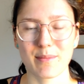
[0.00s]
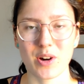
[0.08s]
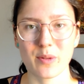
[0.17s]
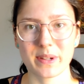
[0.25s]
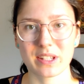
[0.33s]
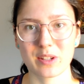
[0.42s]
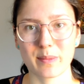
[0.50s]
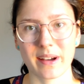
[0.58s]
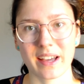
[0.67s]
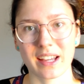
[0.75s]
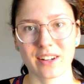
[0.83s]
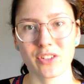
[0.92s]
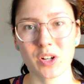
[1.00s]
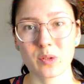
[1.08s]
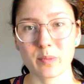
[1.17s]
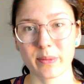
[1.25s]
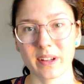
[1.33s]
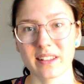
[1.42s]
I'm hoping to buy a
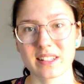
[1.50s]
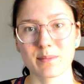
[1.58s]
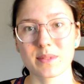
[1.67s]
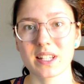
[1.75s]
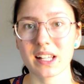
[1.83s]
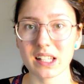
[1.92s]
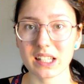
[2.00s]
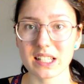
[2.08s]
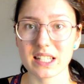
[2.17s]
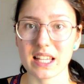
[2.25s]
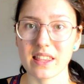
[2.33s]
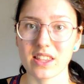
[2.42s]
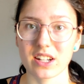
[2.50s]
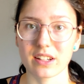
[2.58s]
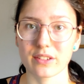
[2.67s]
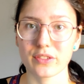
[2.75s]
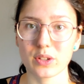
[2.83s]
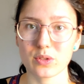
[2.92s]
rope and some silks in the
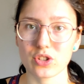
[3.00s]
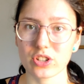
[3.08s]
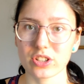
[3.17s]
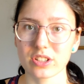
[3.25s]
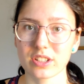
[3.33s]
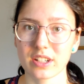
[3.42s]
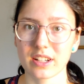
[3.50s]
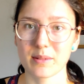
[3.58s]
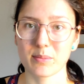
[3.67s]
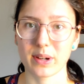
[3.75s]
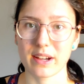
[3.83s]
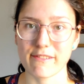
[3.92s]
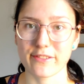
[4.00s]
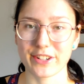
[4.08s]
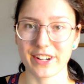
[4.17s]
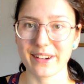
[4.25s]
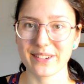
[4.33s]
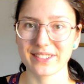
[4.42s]
near future, but
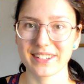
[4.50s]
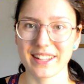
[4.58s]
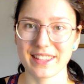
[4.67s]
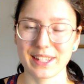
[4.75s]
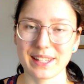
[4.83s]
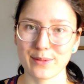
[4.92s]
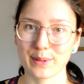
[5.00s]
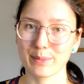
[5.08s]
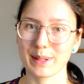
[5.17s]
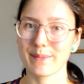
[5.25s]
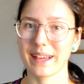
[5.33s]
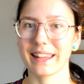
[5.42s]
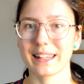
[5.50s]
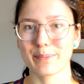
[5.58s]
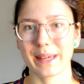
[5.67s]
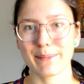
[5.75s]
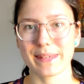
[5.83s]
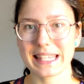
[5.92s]
for now, these will be my little
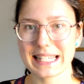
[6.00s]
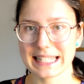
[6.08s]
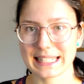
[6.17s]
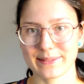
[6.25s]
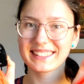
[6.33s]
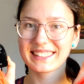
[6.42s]
babies.